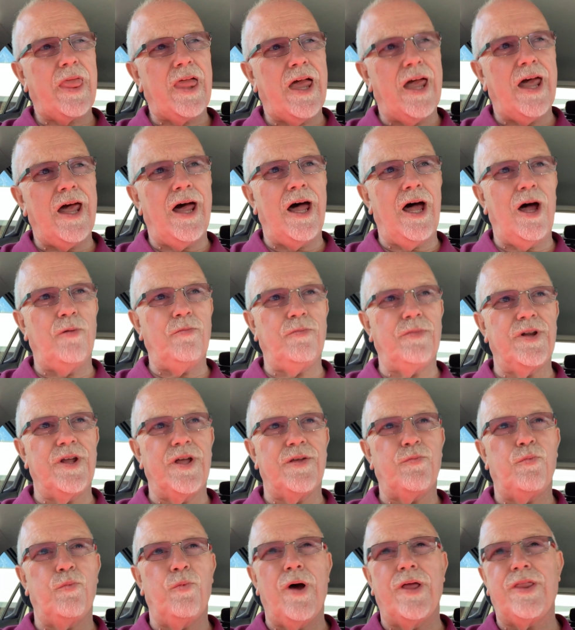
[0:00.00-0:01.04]
The
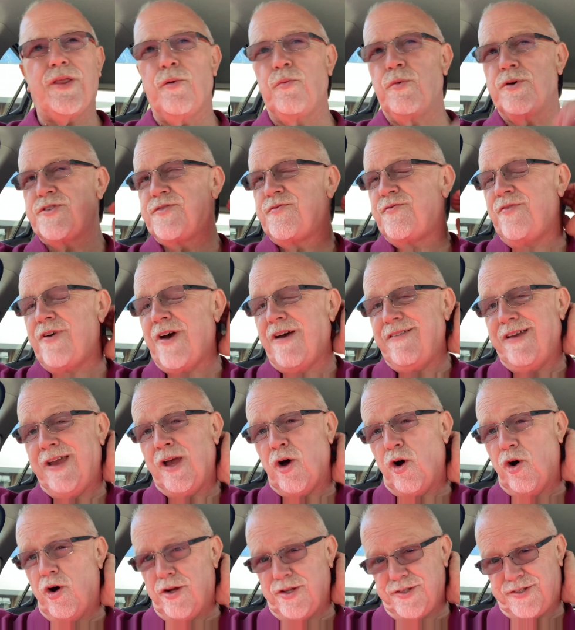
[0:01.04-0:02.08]
weather was very
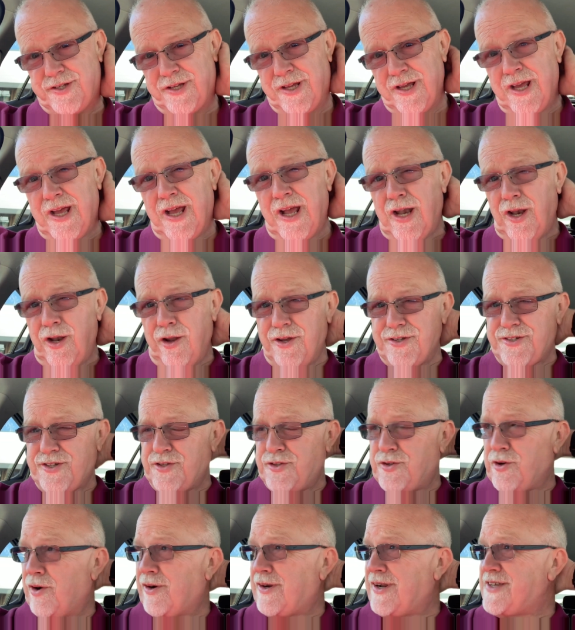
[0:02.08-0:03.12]
hot. Lots of
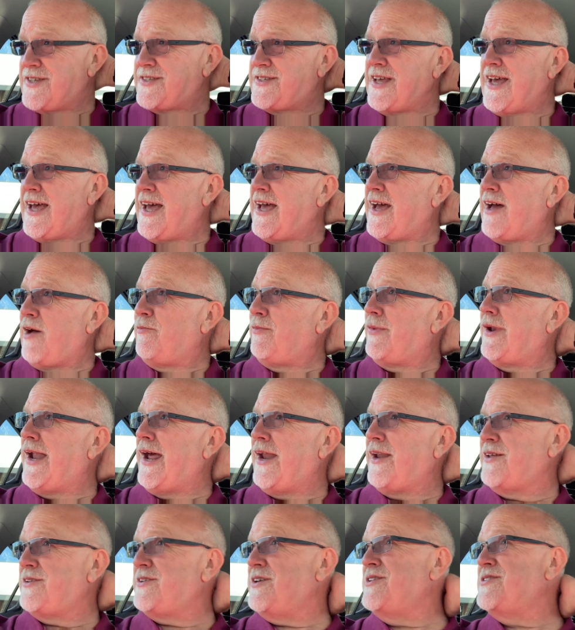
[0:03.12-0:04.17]
doglets there. I'm
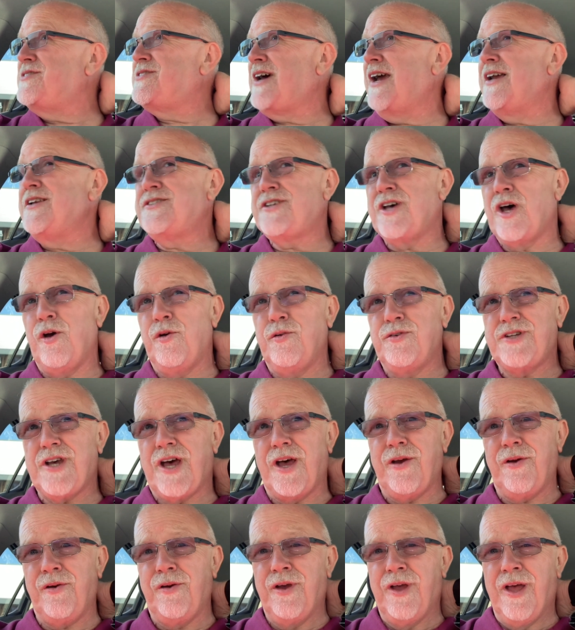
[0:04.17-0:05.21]
glad I didn't take
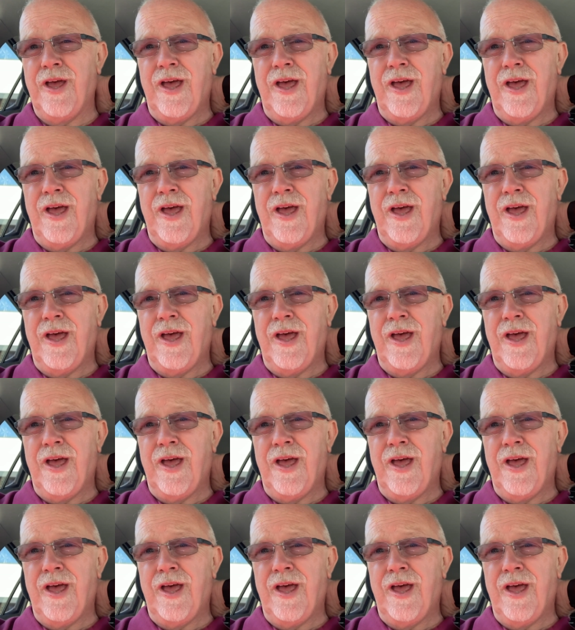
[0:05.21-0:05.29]
Toto.